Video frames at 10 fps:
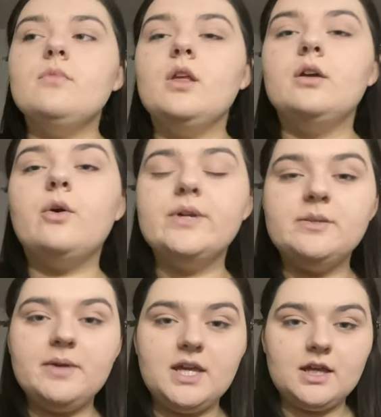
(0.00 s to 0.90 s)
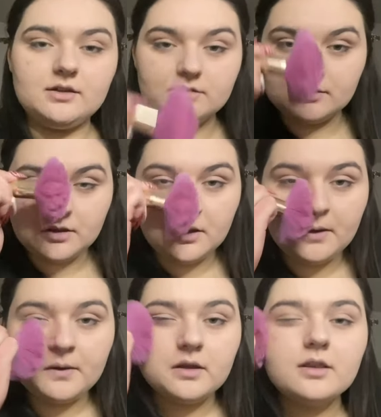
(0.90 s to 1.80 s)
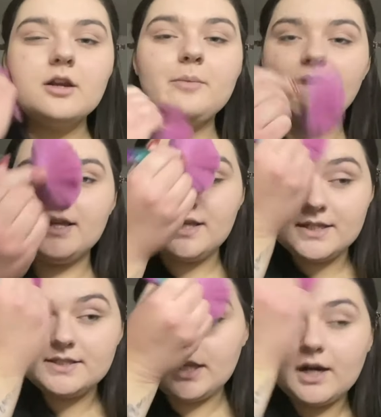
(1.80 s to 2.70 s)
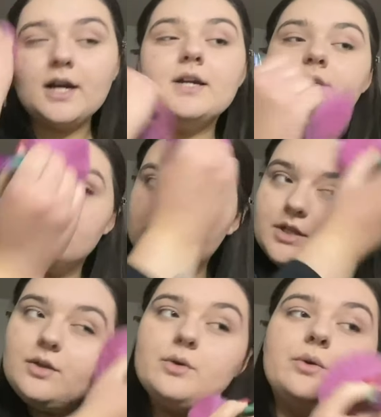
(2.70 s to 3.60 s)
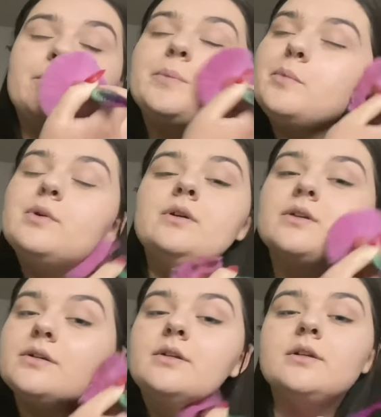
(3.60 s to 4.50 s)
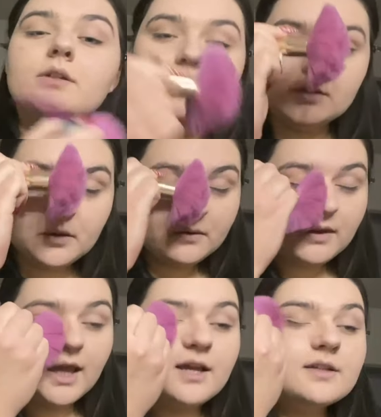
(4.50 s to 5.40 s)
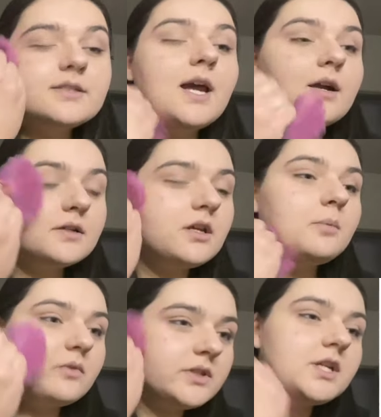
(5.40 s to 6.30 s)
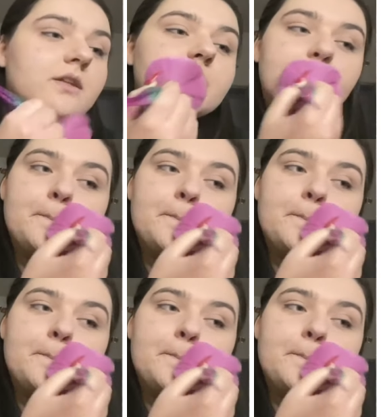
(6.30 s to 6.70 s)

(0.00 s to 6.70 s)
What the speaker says: going to be a little bit easier to like stack on top of each other.